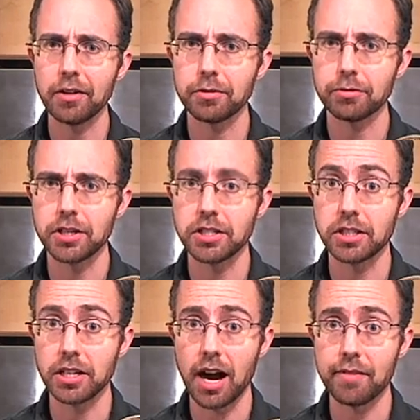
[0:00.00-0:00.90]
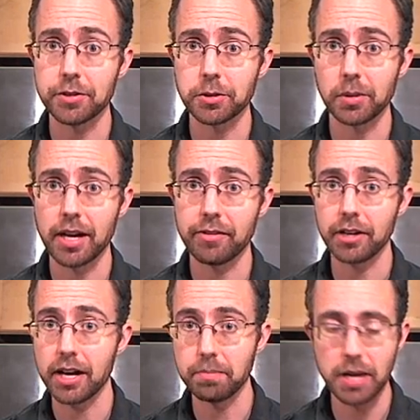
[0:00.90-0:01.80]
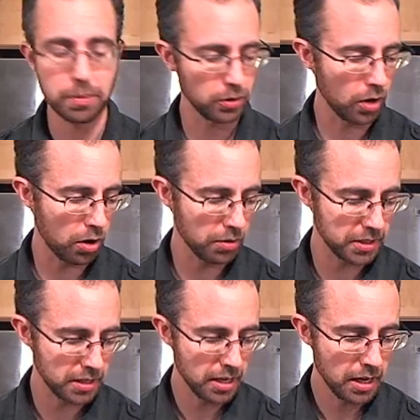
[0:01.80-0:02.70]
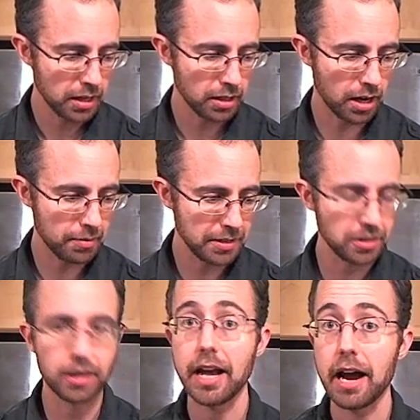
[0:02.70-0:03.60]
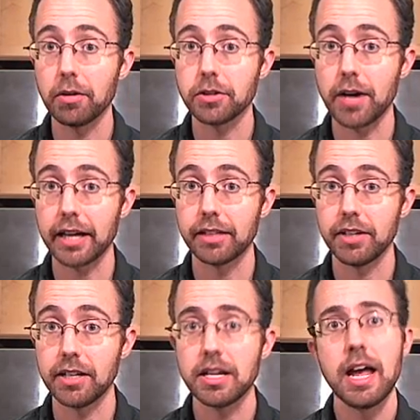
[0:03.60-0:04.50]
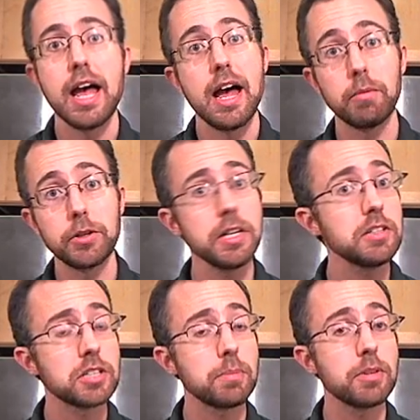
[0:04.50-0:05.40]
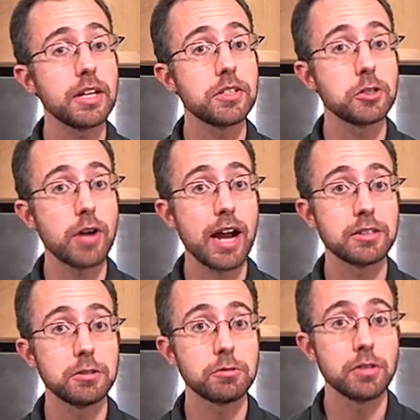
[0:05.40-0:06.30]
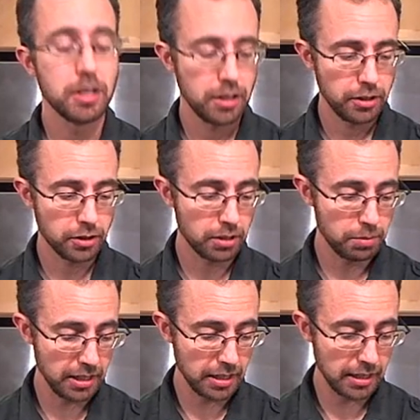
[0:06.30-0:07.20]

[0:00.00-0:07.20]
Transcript: of the fridge at the office or whatever, and people always comment on how attractive it is. And when you're eating something that's attractive, you're going to be